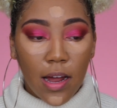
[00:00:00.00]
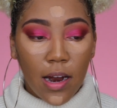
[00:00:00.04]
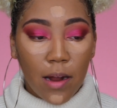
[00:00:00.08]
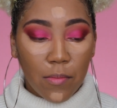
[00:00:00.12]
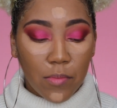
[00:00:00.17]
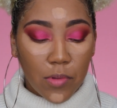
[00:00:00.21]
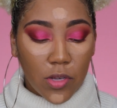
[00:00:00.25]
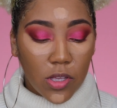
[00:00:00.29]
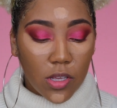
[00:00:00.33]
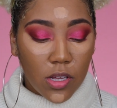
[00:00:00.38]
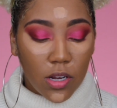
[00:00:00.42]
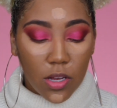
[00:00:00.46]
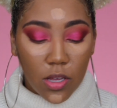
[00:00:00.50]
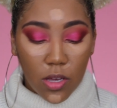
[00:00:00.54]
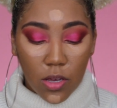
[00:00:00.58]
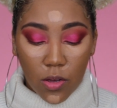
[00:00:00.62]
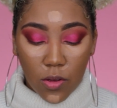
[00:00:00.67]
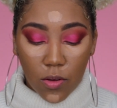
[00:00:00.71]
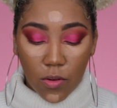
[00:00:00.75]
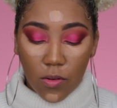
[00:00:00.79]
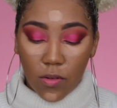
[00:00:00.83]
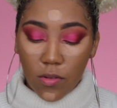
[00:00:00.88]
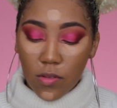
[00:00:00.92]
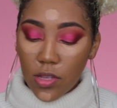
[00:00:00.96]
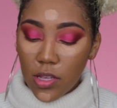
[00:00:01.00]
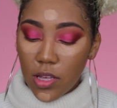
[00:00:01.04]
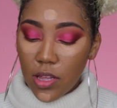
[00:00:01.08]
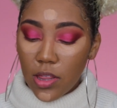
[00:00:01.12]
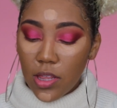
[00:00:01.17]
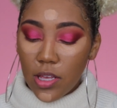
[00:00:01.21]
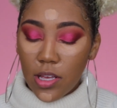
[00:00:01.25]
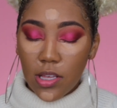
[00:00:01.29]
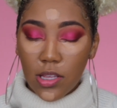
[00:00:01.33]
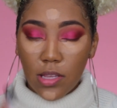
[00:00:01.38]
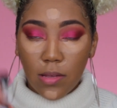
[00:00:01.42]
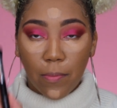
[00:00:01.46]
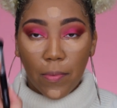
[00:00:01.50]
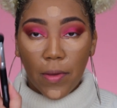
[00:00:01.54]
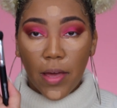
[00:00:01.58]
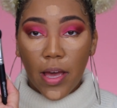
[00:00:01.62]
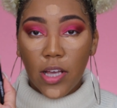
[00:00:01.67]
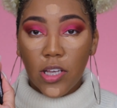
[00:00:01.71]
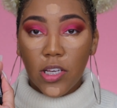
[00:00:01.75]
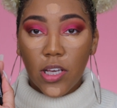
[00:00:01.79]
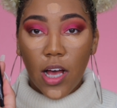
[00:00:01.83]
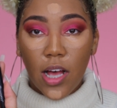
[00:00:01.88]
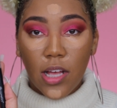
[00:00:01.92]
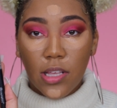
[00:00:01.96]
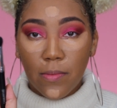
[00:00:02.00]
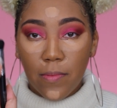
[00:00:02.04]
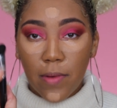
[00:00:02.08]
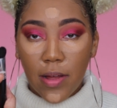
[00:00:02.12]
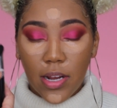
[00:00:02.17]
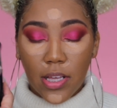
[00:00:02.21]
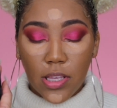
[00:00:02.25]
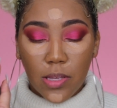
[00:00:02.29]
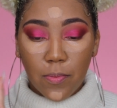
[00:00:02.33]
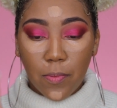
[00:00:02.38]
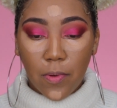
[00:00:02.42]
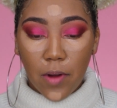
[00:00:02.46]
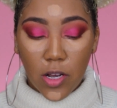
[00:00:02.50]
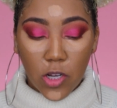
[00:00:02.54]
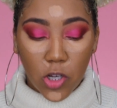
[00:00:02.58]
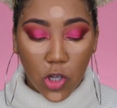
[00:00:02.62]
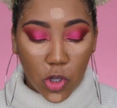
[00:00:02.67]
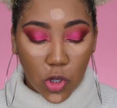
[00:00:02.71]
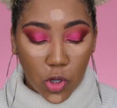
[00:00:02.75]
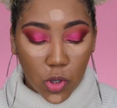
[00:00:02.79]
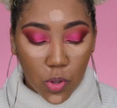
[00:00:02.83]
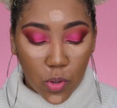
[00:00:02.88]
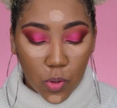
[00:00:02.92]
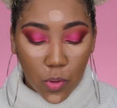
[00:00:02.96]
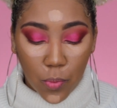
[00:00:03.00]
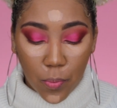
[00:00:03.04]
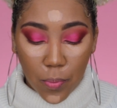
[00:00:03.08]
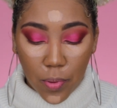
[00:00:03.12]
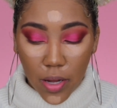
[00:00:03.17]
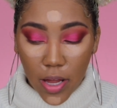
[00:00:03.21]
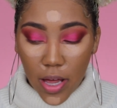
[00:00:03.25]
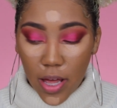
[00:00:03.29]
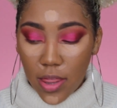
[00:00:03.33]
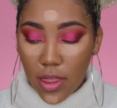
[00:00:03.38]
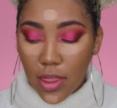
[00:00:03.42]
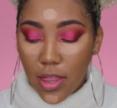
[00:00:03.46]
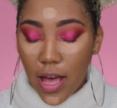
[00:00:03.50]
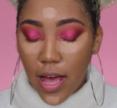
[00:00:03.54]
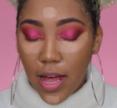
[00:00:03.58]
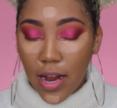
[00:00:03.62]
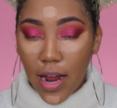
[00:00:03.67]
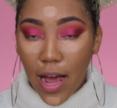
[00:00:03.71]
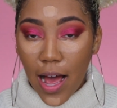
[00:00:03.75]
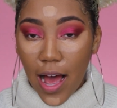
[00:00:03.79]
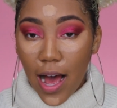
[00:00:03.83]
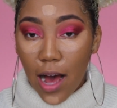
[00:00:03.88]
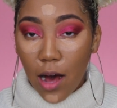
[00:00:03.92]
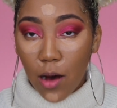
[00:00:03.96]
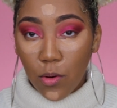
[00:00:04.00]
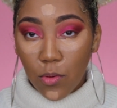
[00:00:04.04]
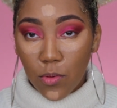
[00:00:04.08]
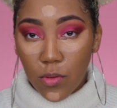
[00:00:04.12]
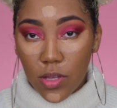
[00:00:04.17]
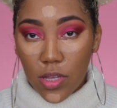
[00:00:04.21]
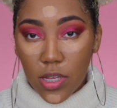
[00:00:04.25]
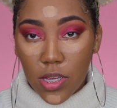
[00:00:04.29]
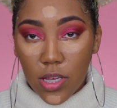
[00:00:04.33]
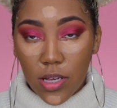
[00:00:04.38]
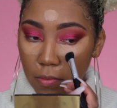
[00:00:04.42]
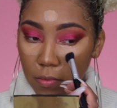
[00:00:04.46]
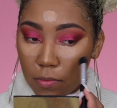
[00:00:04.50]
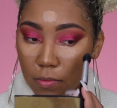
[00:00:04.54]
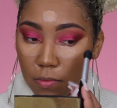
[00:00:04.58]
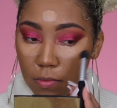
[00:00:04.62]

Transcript: And I'm just going to use this BH Cosmetics brush to blend that out.